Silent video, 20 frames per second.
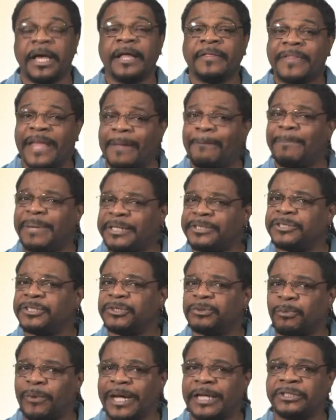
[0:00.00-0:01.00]
That
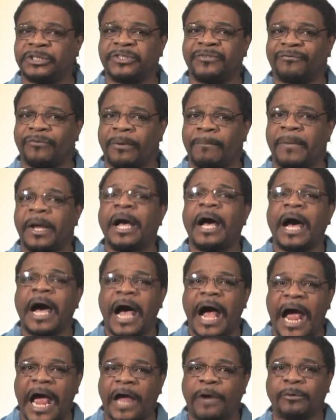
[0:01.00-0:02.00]
business ranges from
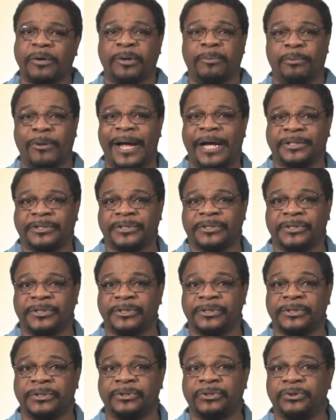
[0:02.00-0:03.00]
hiring
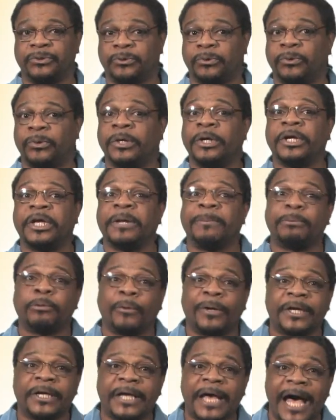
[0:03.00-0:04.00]
practices to
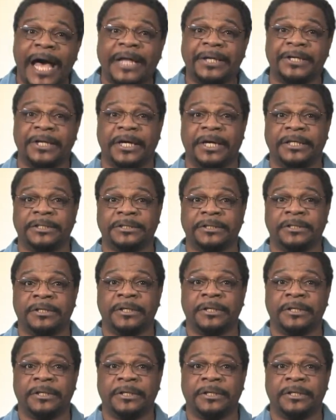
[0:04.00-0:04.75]
employee conduct,